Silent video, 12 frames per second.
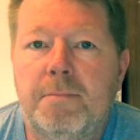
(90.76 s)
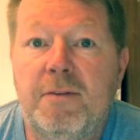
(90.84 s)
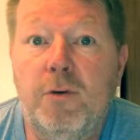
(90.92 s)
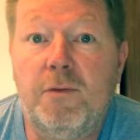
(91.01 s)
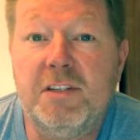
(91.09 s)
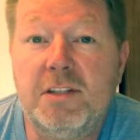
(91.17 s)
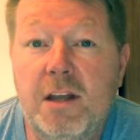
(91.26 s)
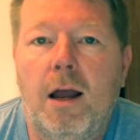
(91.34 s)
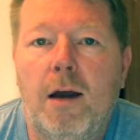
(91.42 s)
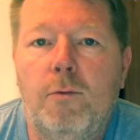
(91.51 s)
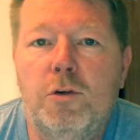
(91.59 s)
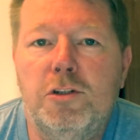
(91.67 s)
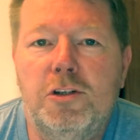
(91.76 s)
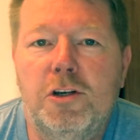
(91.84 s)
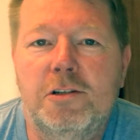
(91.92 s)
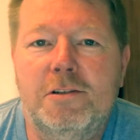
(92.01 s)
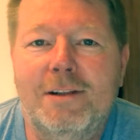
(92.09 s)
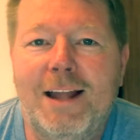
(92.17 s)
Before we start, I would
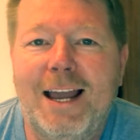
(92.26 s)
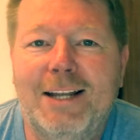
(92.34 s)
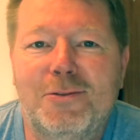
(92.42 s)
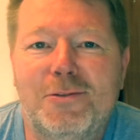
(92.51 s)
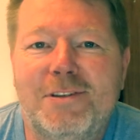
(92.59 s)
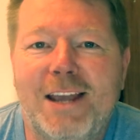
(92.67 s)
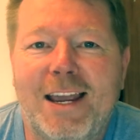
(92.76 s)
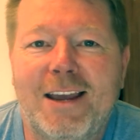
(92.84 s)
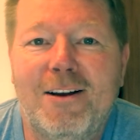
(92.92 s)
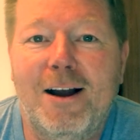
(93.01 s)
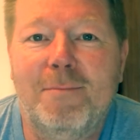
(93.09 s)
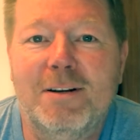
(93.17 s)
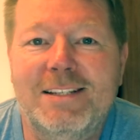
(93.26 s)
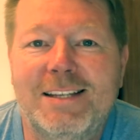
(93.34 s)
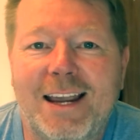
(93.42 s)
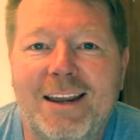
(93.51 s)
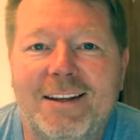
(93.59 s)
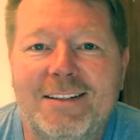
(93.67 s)
just like to take a couple
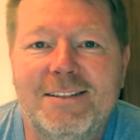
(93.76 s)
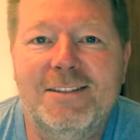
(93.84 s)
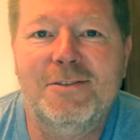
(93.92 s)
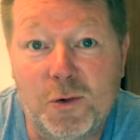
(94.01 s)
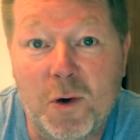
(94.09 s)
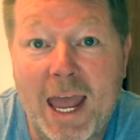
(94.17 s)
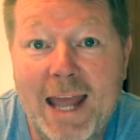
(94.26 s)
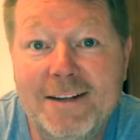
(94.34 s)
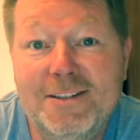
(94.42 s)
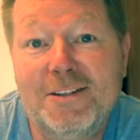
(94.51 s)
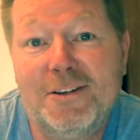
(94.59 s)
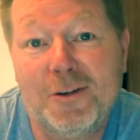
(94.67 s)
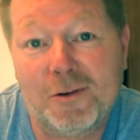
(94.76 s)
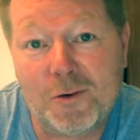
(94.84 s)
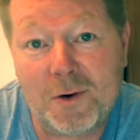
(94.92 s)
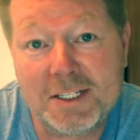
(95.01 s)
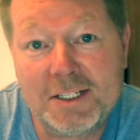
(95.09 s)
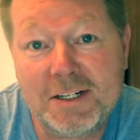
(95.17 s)
seconds to answer your
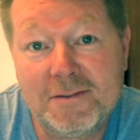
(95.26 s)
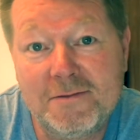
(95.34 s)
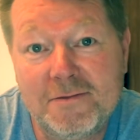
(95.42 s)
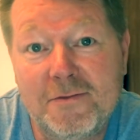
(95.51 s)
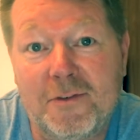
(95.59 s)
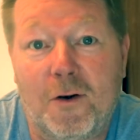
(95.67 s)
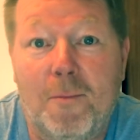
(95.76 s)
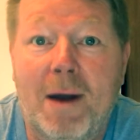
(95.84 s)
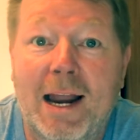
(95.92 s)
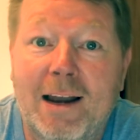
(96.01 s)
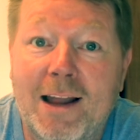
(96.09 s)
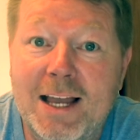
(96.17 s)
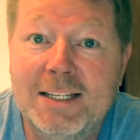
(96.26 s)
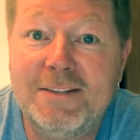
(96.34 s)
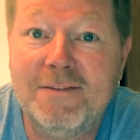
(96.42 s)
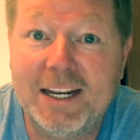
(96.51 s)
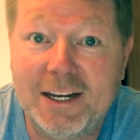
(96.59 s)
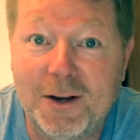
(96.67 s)
question from my last
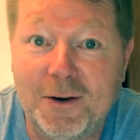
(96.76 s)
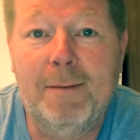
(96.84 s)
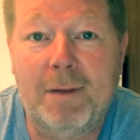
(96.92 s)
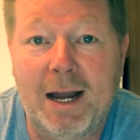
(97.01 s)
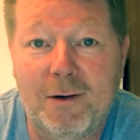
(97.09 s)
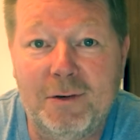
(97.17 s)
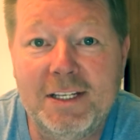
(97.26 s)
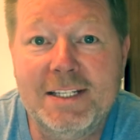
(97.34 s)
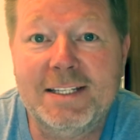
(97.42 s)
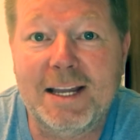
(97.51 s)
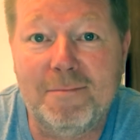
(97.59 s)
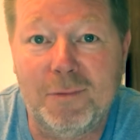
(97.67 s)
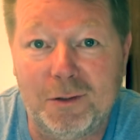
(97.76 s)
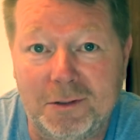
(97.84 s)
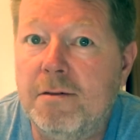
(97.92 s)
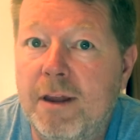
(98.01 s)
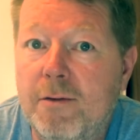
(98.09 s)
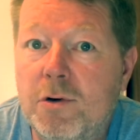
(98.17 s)
video about Istanbul.
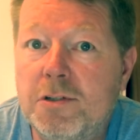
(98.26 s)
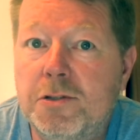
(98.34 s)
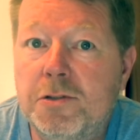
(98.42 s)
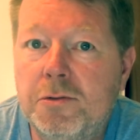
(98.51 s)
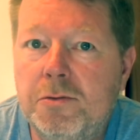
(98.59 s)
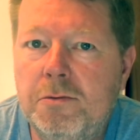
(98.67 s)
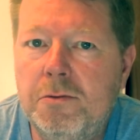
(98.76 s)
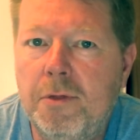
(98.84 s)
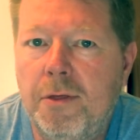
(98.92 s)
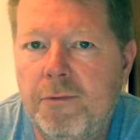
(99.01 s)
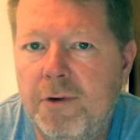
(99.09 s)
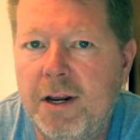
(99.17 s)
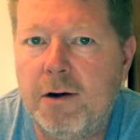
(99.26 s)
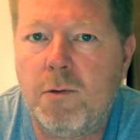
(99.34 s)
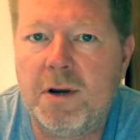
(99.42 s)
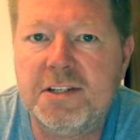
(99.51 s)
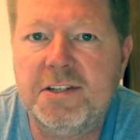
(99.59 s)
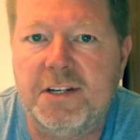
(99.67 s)
There was 2-3
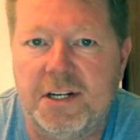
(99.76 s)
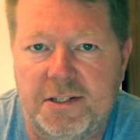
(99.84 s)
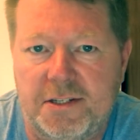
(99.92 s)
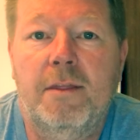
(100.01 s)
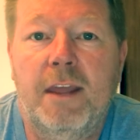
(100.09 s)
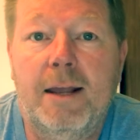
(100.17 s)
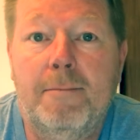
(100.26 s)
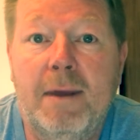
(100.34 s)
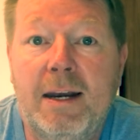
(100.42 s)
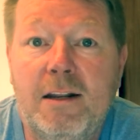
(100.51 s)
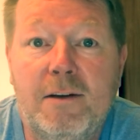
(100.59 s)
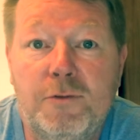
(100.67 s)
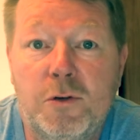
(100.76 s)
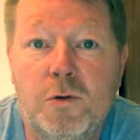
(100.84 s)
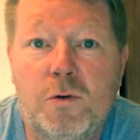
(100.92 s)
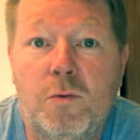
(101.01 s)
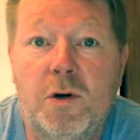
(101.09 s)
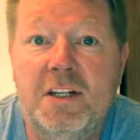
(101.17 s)
questions that many of you
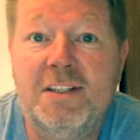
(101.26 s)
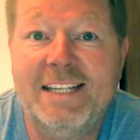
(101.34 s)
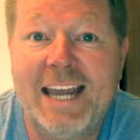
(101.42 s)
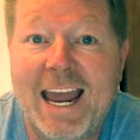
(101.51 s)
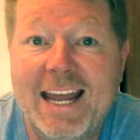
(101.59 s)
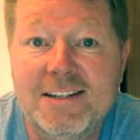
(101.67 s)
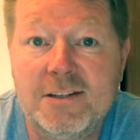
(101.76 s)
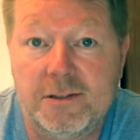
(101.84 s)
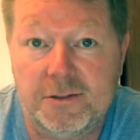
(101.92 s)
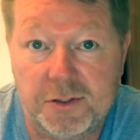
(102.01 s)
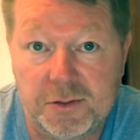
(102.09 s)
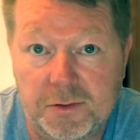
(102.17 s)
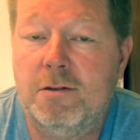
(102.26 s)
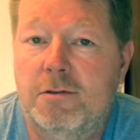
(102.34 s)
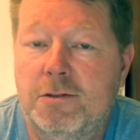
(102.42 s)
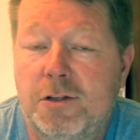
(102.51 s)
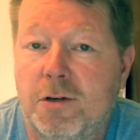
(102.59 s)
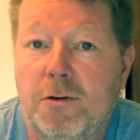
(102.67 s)
wanted the answer to.
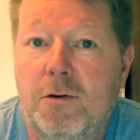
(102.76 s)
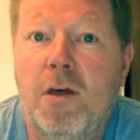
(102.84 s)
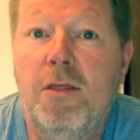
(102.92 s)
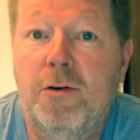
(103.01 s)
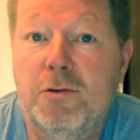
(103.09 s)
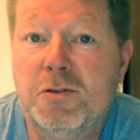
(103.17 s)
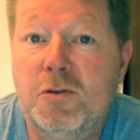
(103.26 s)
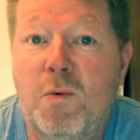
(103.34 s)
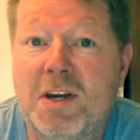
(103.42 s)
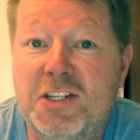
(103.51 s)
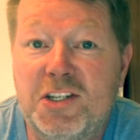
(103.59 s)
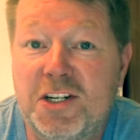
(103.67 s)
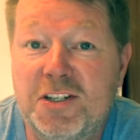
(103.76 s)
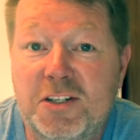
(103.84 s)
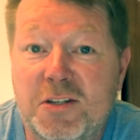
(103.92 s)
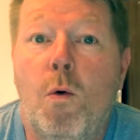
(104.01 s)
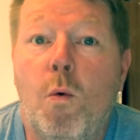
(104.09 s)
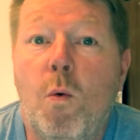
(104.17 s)
So those
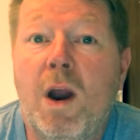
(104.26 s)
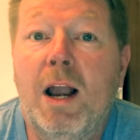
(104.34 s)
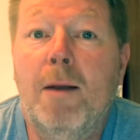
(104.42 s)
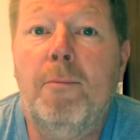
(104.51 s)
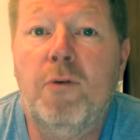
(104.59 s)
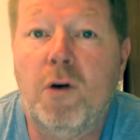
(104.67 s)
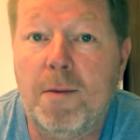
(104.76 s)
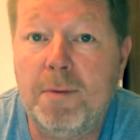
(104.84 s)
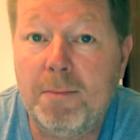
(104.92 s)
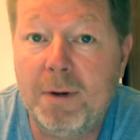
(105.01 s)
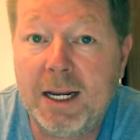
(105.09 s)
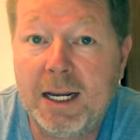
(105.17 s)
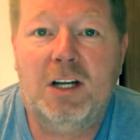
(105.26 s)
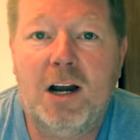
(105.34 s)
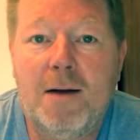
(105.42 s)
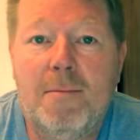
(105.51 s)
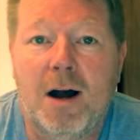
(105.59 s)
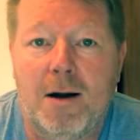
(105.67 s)
questions will probably
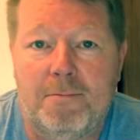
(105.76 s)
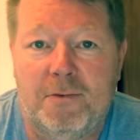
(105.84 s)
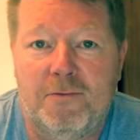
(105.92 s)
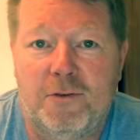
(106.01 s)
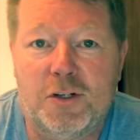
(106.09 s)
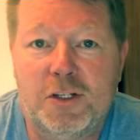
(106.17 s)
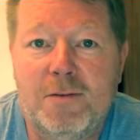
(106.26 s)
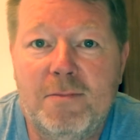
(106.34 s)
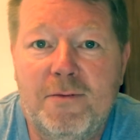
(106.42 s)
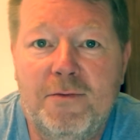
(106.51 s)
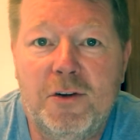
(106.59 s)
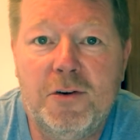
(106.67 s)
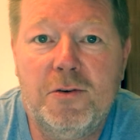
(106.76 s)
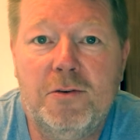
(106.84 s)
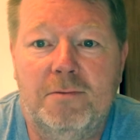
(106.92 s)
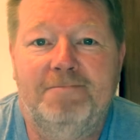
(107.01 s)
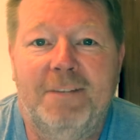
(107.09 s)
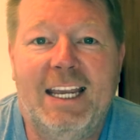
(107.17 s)
come up for some of you
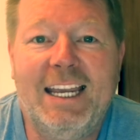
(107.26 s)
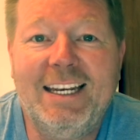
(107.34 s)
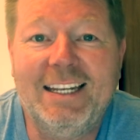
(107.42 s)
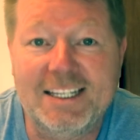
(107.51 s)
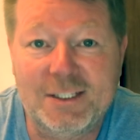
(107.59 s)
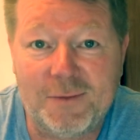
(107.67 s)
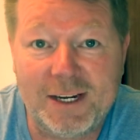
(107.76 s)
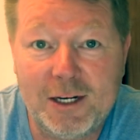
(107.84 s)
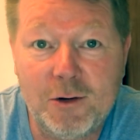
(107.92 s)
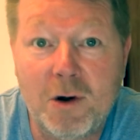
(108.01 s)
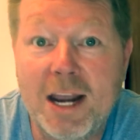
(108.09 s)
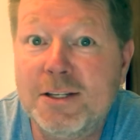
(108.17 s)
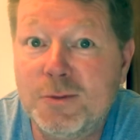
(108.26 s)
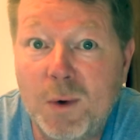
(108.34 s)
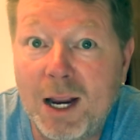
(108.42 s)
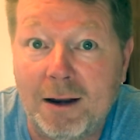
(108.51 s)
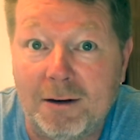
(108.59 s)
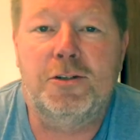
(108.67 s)
in this video as
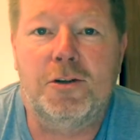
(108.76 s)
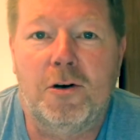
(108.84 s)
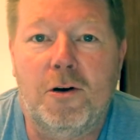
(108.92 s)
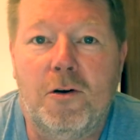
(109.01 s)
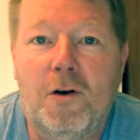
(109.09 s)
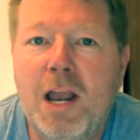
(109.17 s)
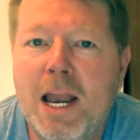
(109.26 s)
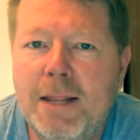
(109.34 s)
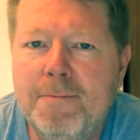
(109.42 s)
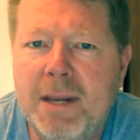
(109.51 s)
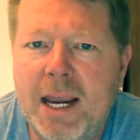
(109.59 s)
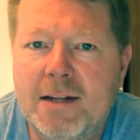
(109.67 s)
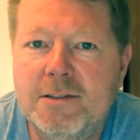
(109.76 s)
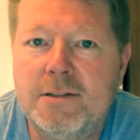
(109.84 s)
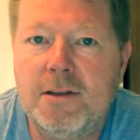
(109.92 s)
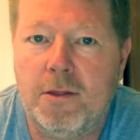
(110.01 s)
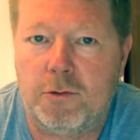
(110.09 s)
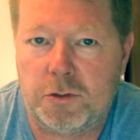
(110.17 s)
well. So let me
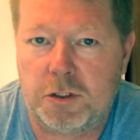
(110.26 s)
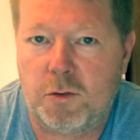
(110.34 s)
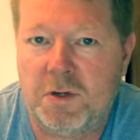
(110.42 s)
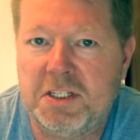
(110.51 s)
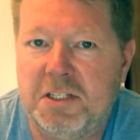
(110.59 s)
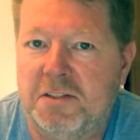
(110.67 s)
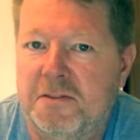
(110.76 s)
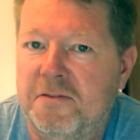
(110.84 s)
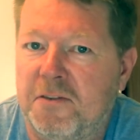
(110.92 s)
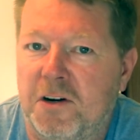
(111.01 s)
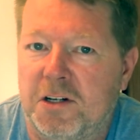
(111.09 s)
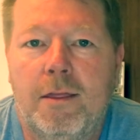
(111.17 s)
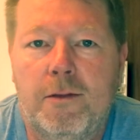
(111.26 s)
answer those questions first.